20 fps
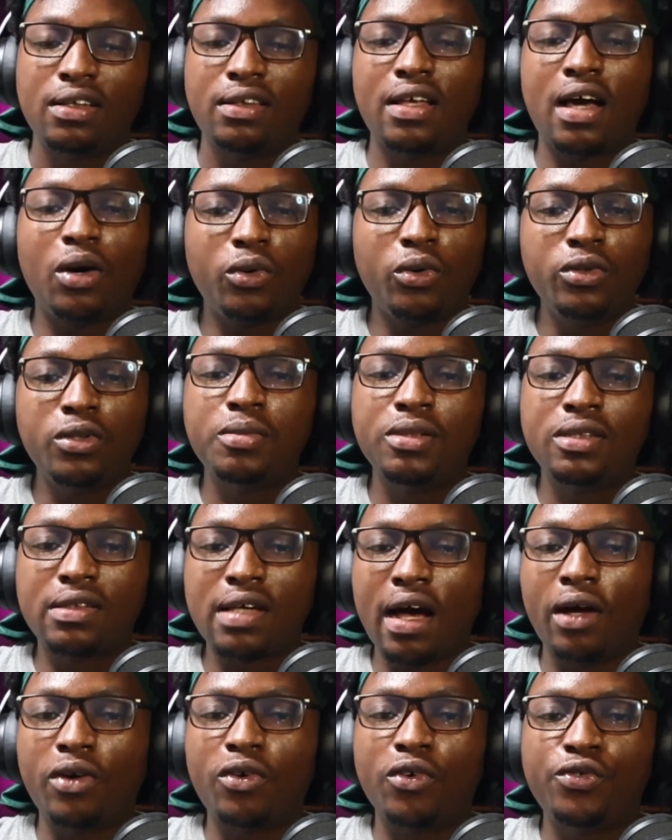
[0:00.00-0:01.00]
they are going to be
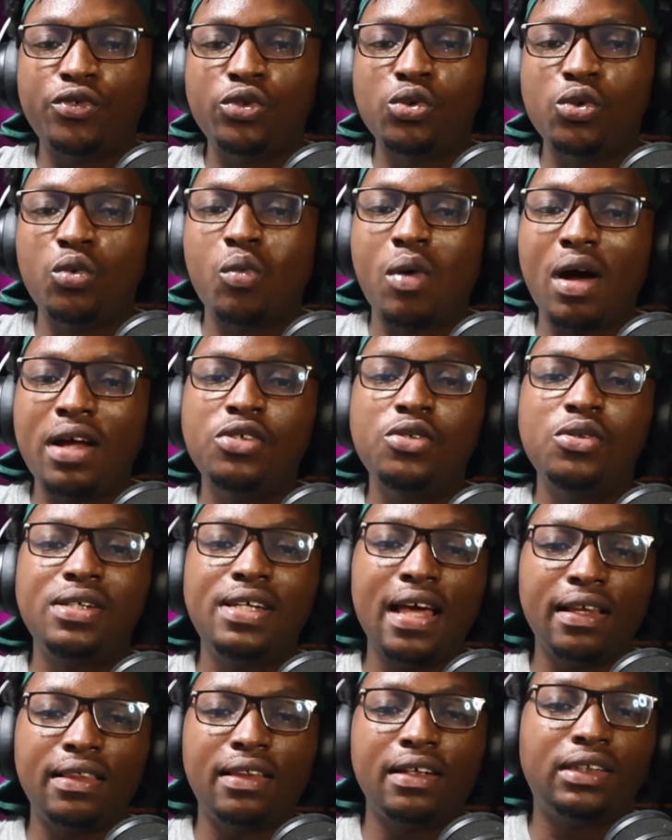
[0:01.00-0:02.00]
tired of you when you
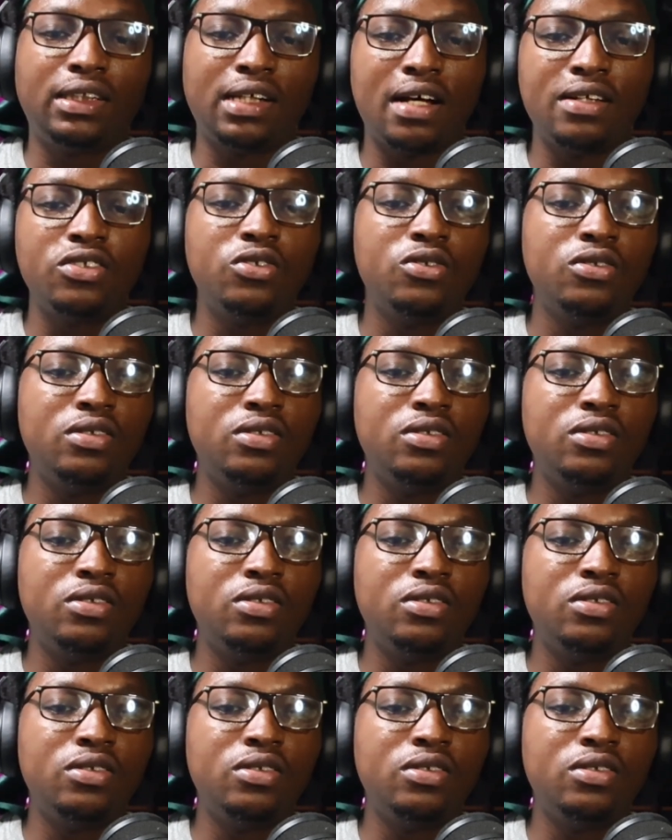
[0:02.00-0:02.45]
get the chance